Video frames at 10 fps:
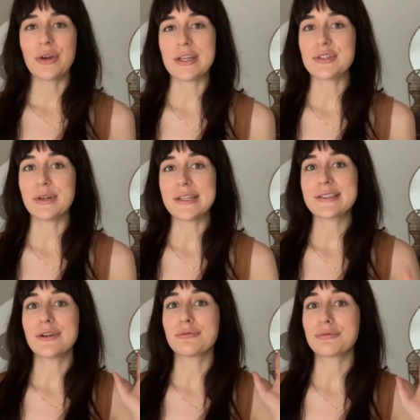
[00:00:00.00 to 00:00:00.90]
Okay, so it's
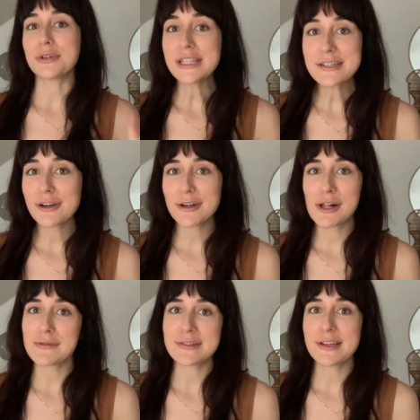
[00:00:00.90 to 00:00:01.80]
really dark
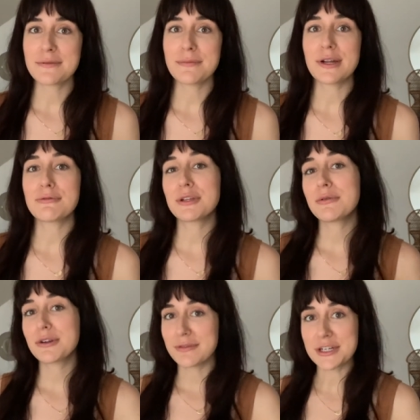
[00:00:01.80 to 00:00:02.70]
all of a sudden, but I really
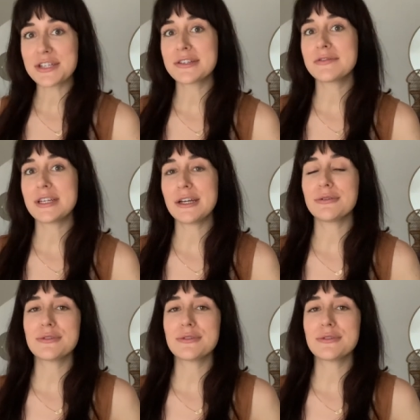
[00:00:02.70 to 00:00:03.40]
want to finish this video.